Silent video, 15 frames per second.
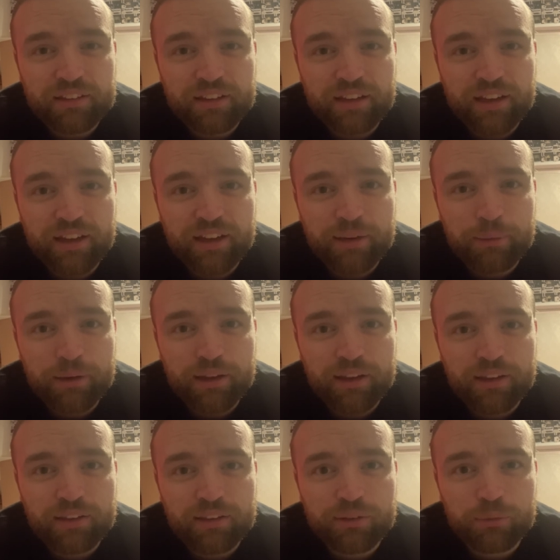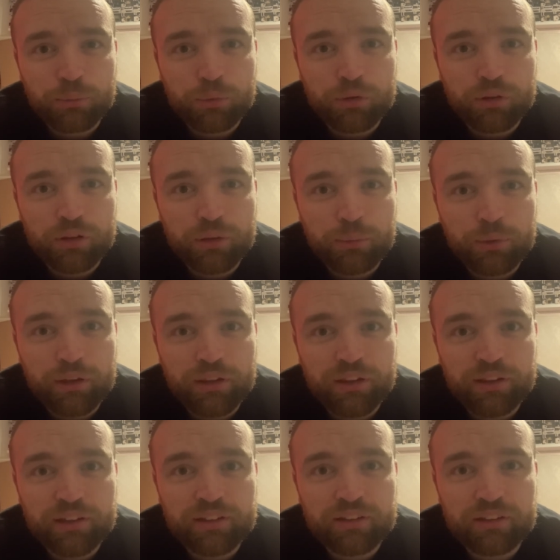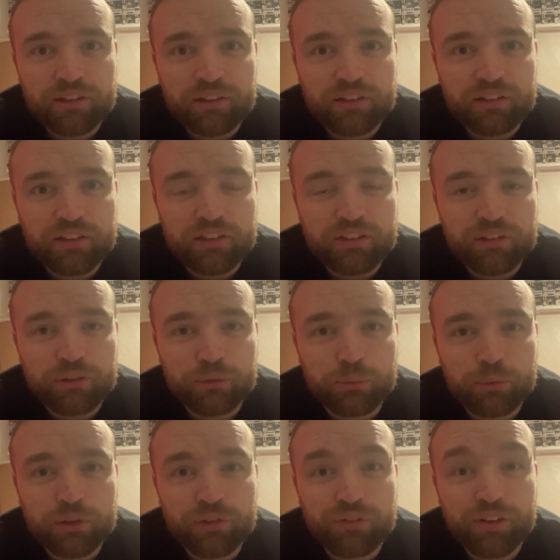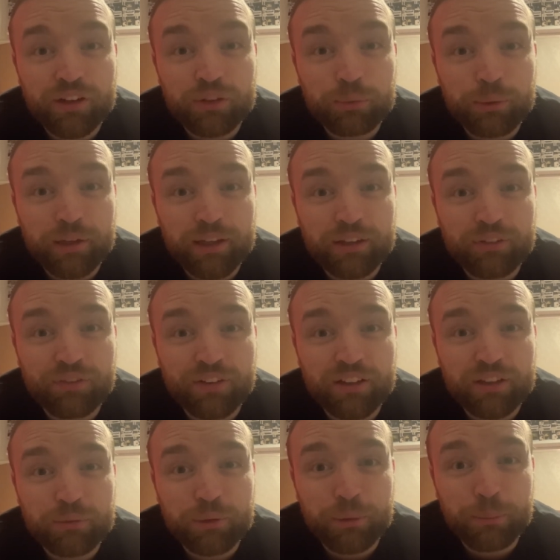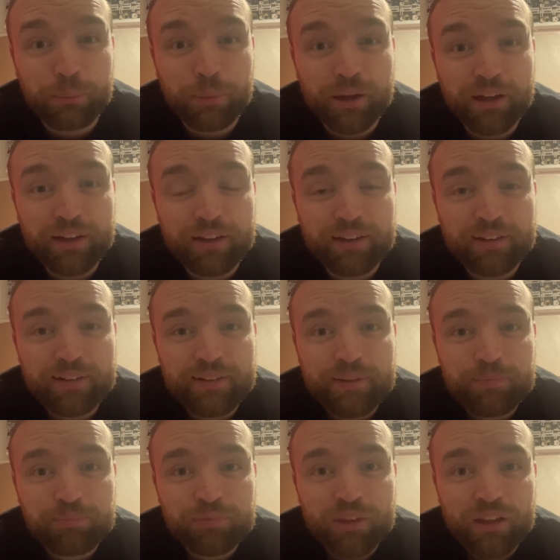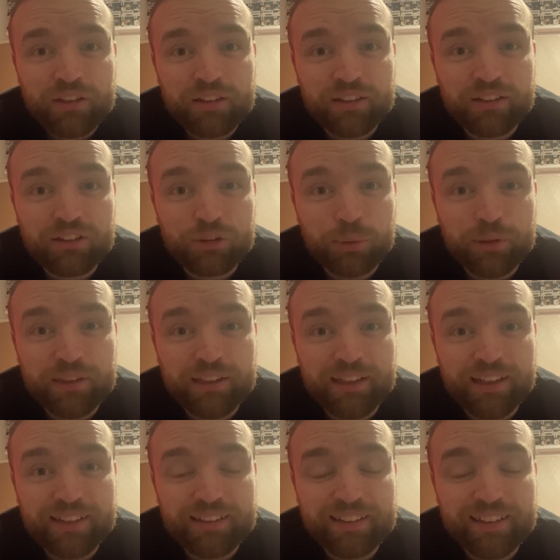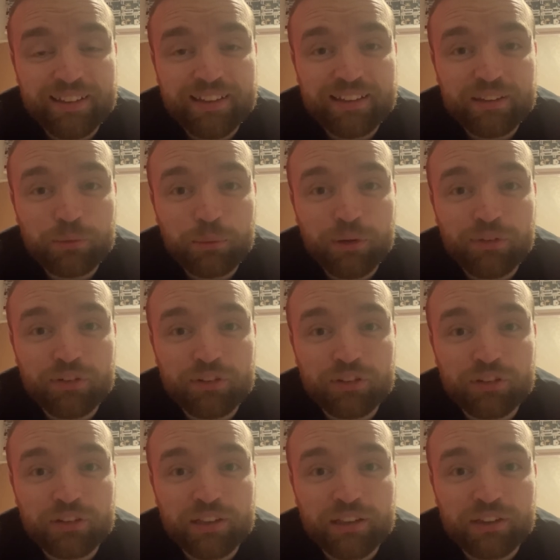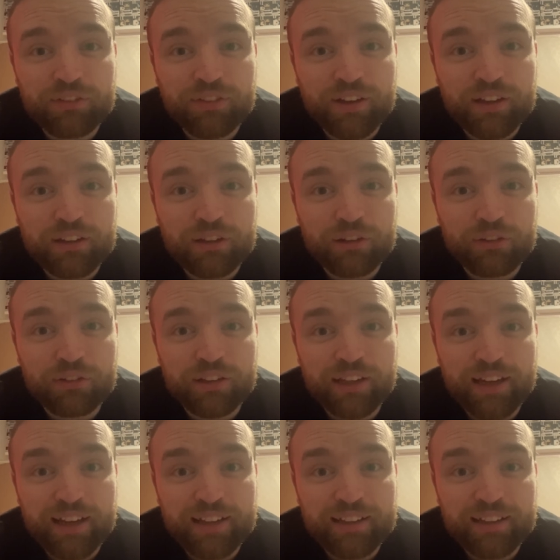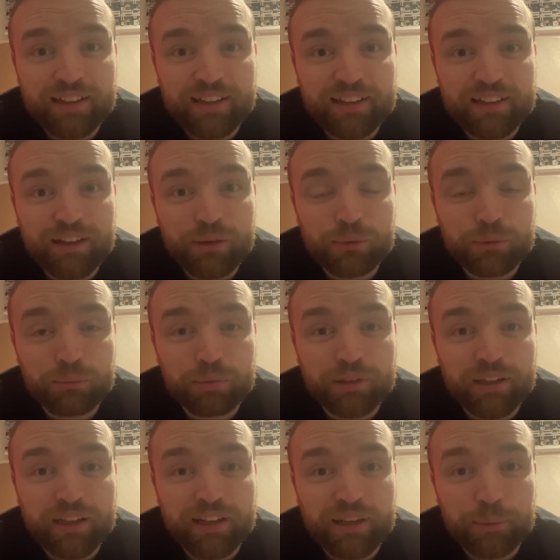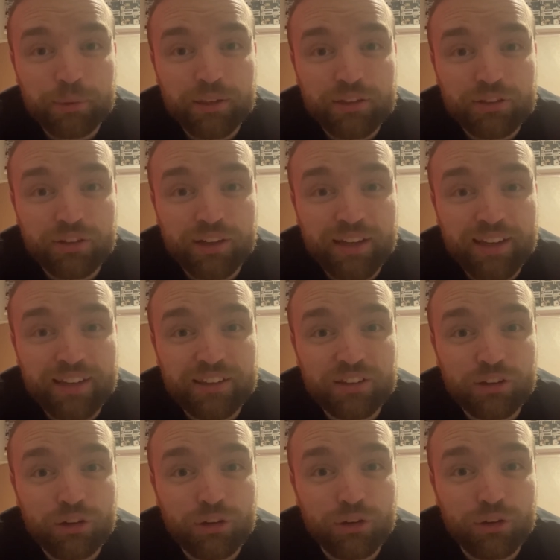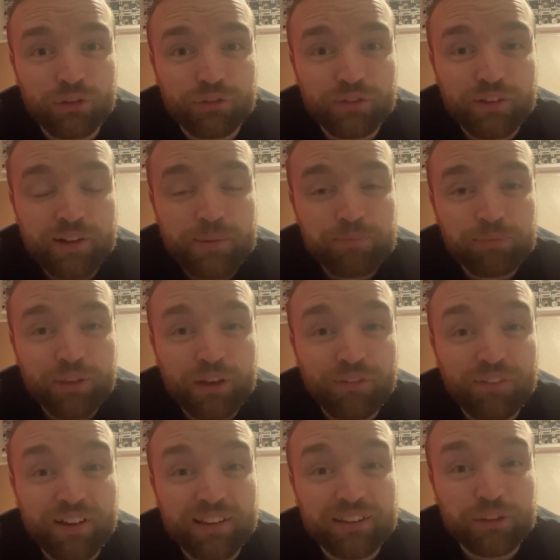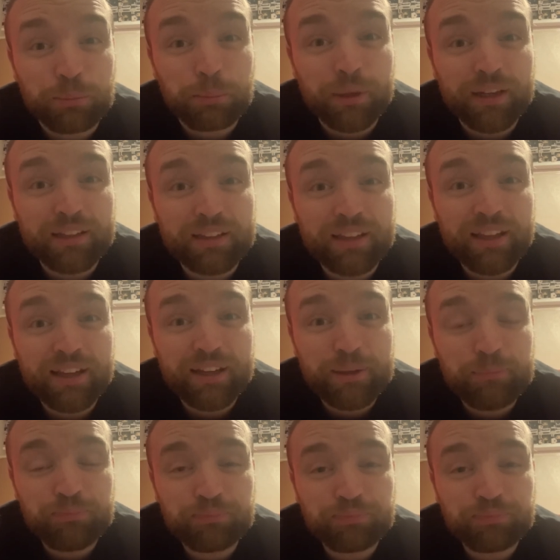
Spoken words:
And I wonder whether this is a decision with the first weekend of fans being back since 2019, whether just take the fact that I'll take Andy Neat out, any potential heat of fans being there,